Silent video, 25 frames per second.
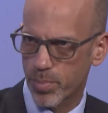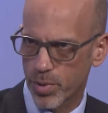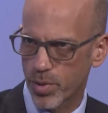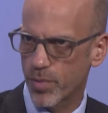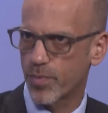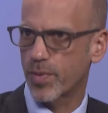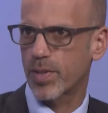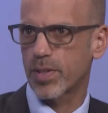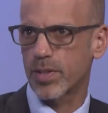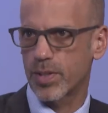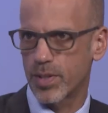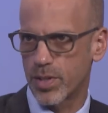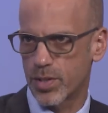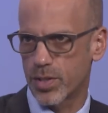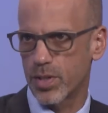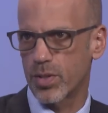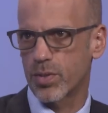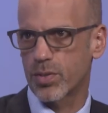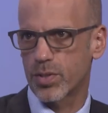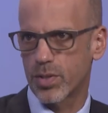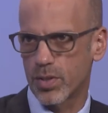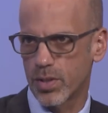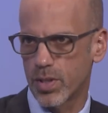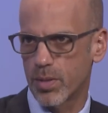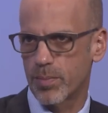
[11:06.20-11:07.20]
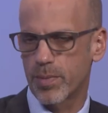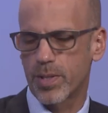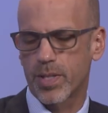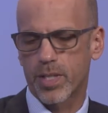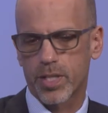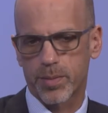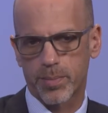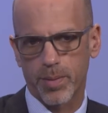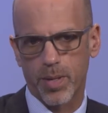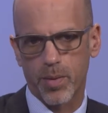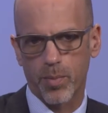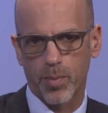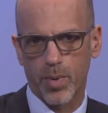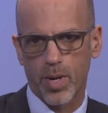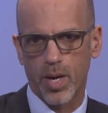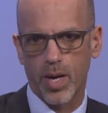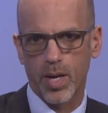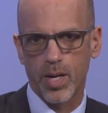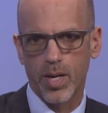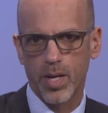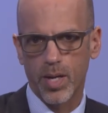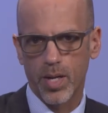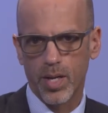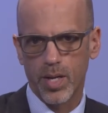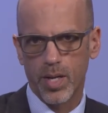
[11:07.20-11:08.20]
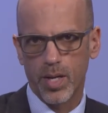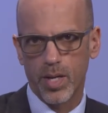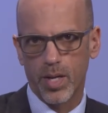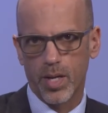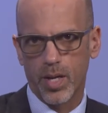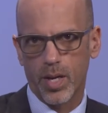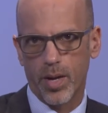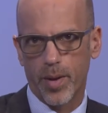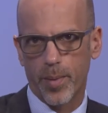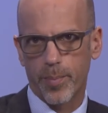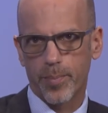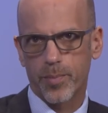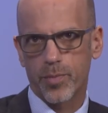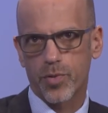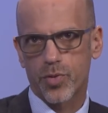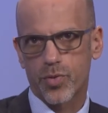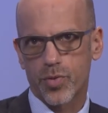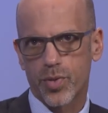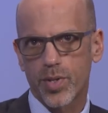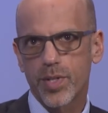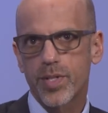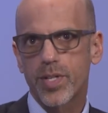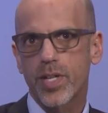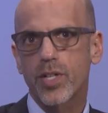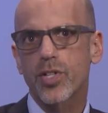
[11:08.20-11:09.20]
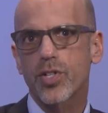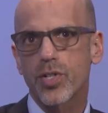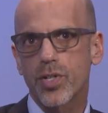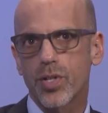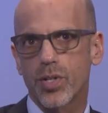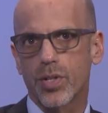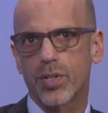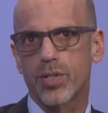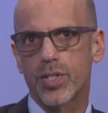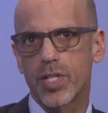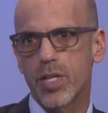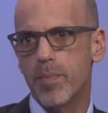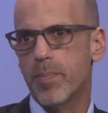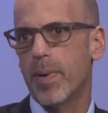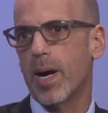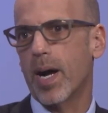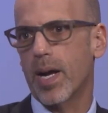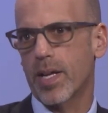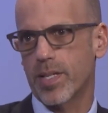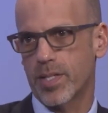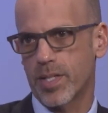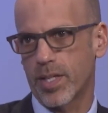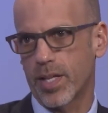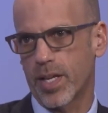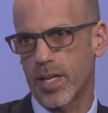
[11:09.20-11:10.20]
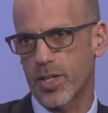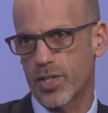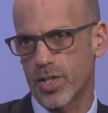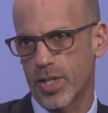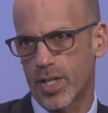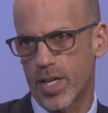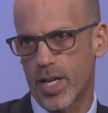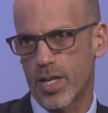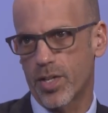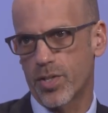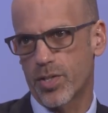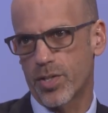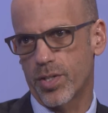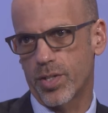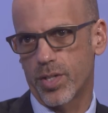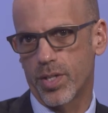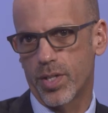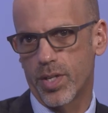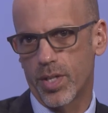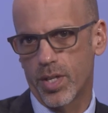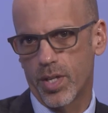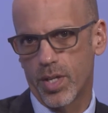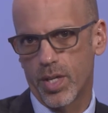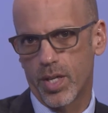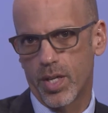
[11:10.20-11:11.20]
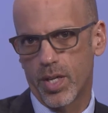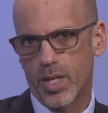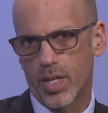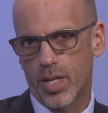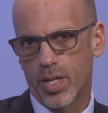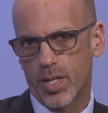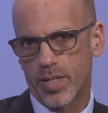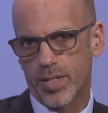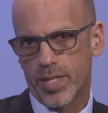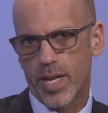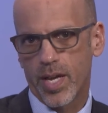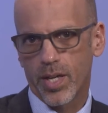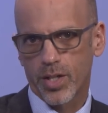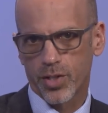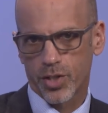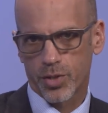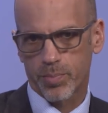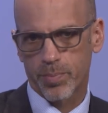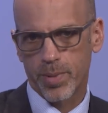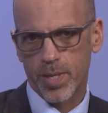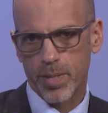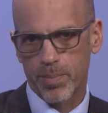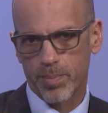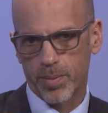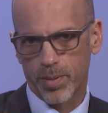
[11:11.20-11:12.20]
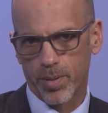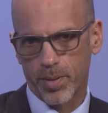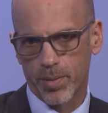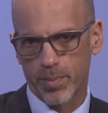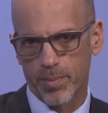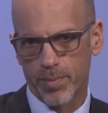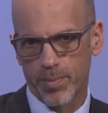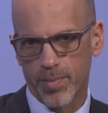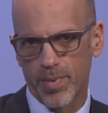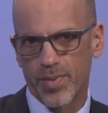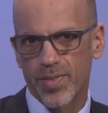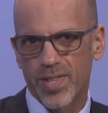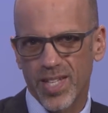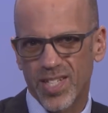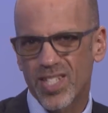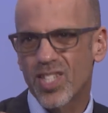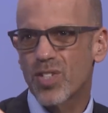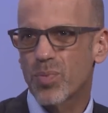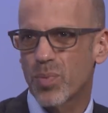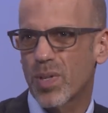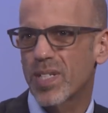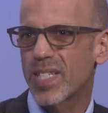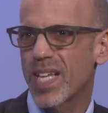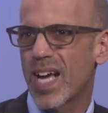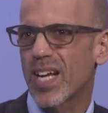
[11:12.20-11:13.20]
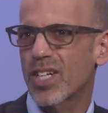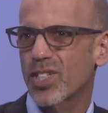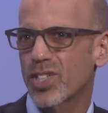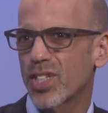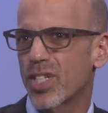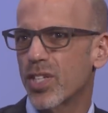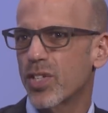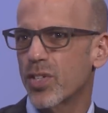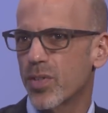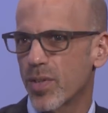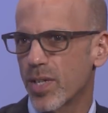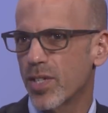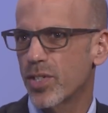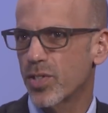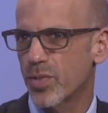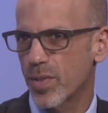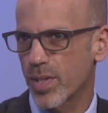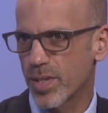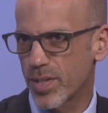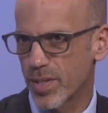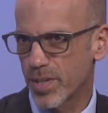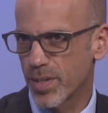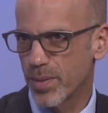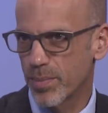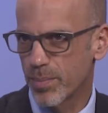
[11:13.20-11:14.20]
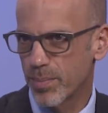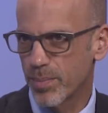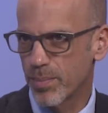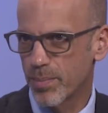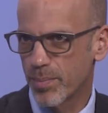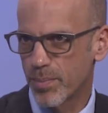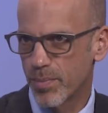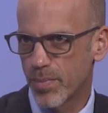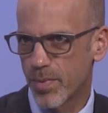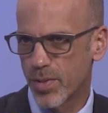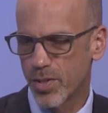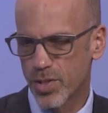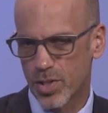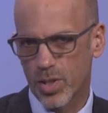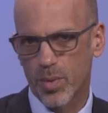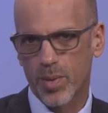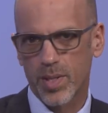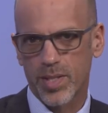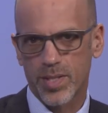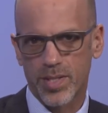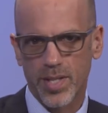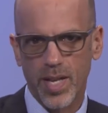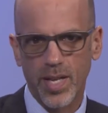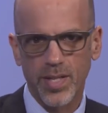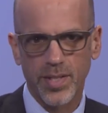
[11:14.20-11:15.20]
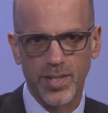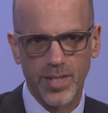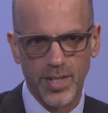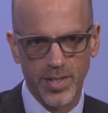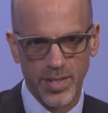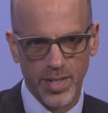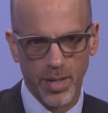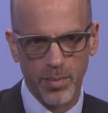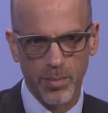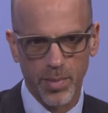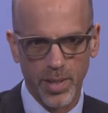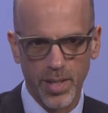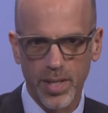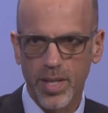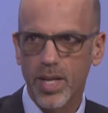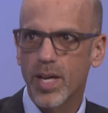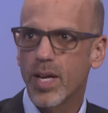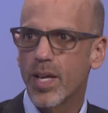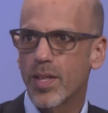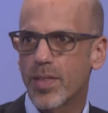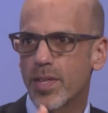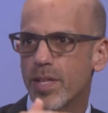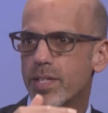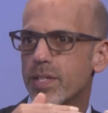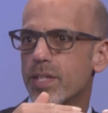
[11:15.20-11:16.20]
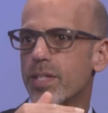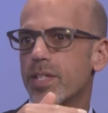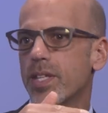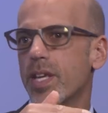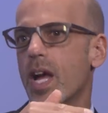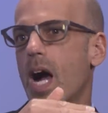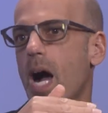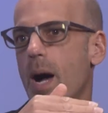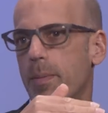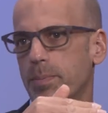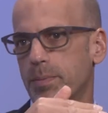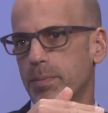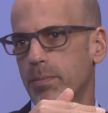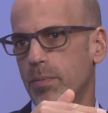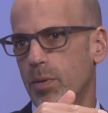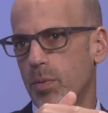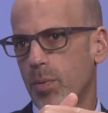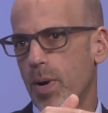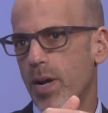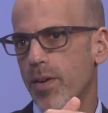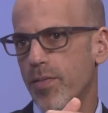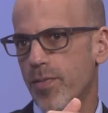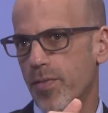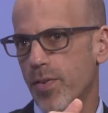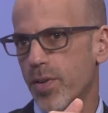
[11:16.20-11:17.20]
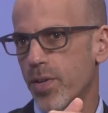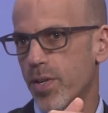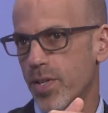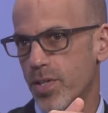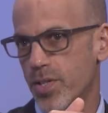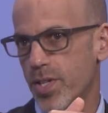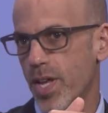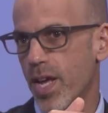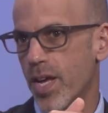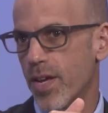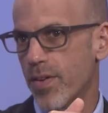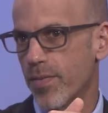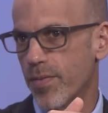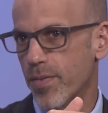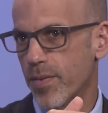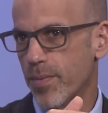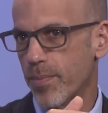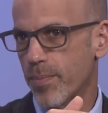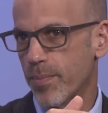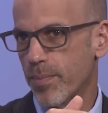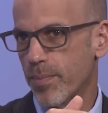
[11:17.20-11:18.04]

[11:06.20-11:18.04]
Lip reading: perfectly so. So let me explain why. Traditional debiasing education tells people this is what's actually in your interest. So it says to somebody, this is the optimal rate for you to save,